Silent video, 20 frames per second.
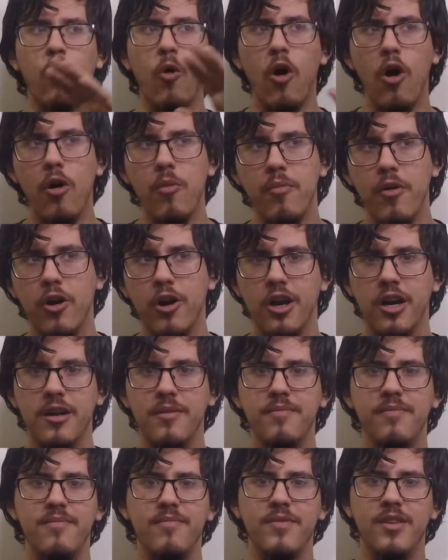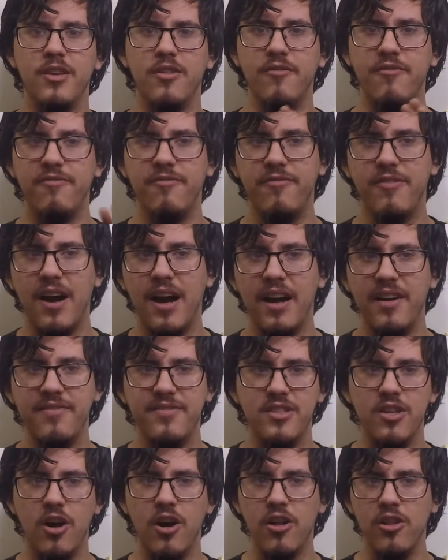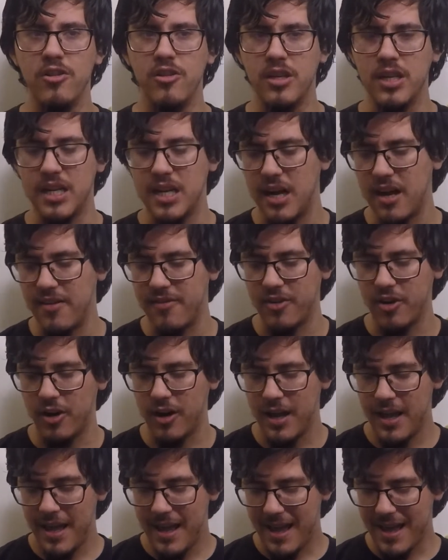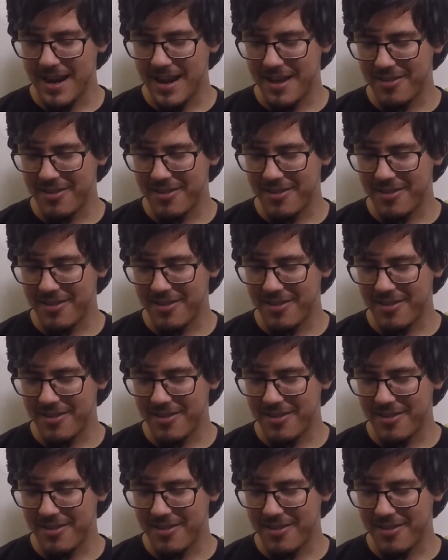Walmart, you know, $5 cover.